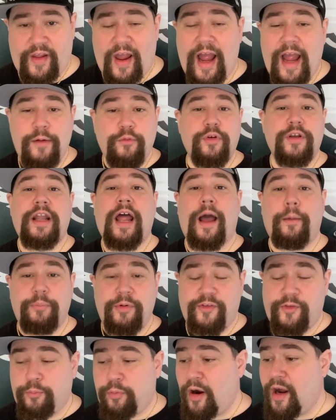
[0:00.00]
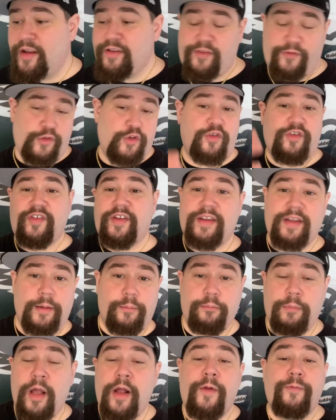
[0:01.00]
I would not be surprised if you see
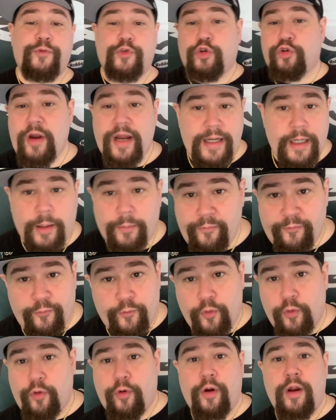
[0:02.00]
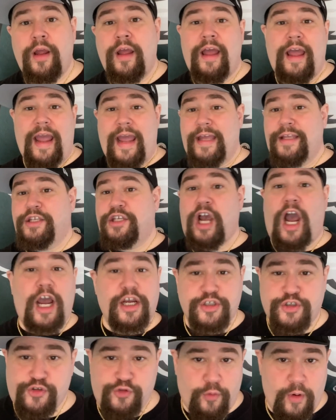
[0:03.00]
them trade up for a
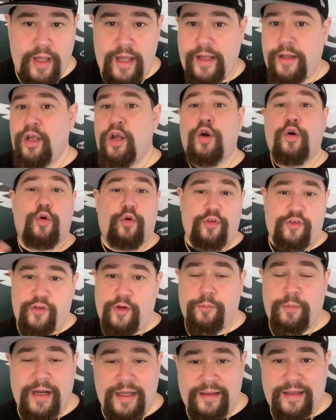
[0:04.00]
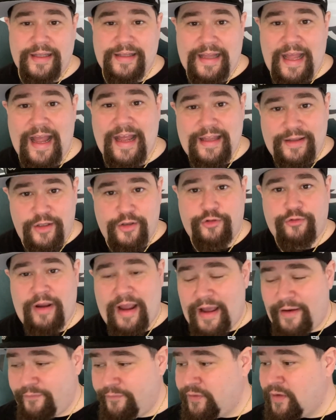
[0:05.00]
Josh Sweat or somebody like that in the
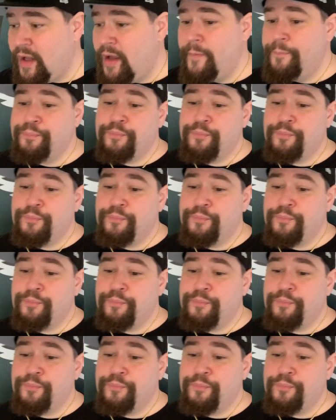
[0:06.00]
draft.